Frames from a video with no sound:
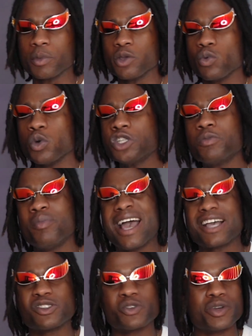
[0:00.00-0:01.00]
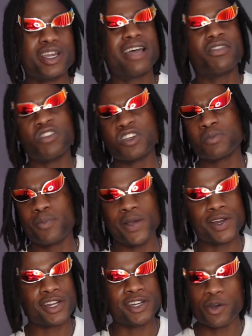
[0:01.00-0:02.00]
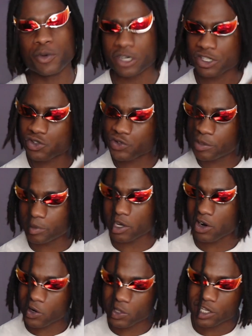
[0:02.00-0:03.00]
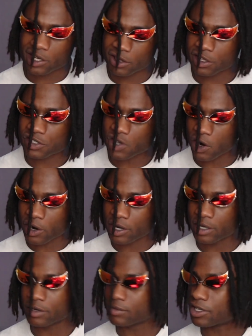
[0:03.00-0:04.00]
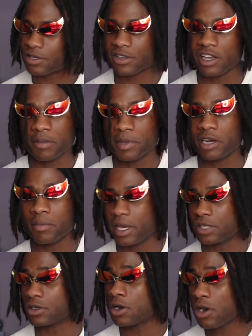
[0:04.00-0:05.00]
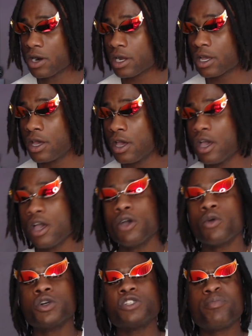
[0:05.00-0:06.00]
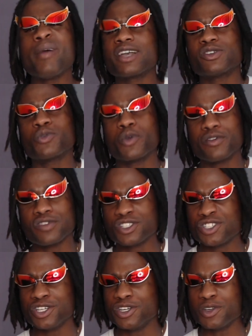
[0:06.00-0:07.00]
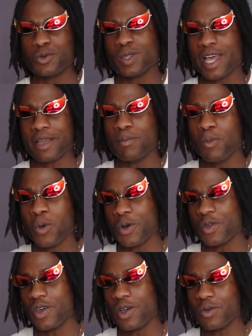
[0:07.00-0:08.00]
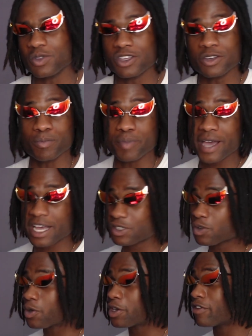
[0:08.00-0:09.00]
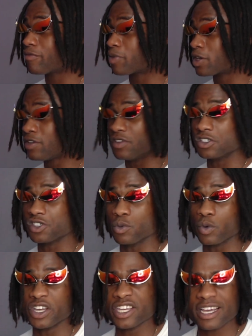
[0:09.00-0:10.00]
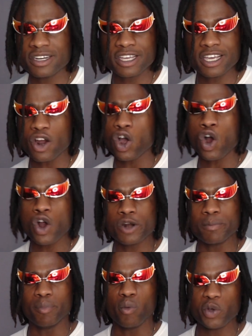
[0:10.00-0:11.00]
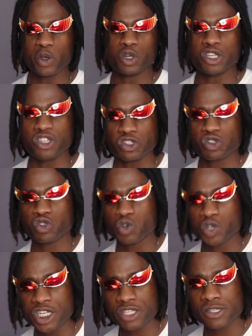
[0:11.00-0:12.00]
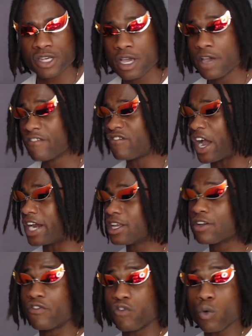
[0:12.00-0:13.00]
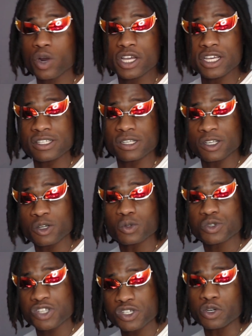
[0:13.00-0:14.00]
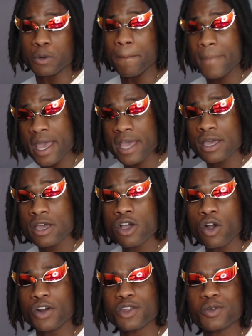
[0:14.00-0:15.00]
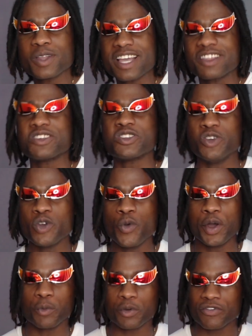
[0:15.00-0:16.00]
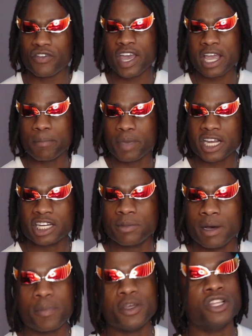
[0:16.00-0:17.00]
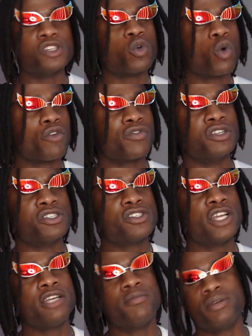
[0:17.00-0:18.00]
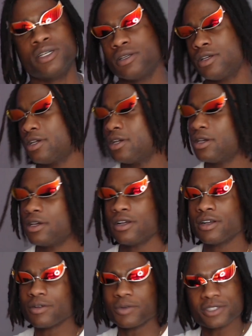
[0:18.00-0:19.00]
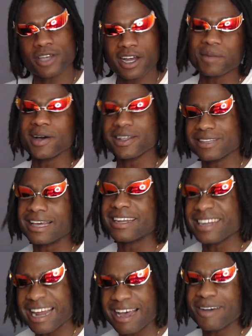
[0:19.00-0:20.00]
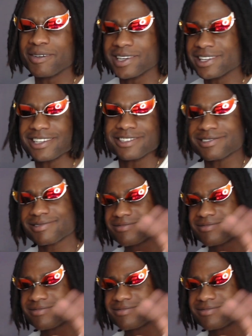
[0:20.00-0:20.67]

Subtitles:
me. Which backstory at this point, I know we're extremely early in this arc, and this is going to be an amazing arc. Which backstory for Shin do you like more, though? The backstory of previously, where he had to get hard-boiled in the streets, fighting for his little sister May, or do you like this new one where Fang picked him up in this orphan estate? But we'll talk about that now, and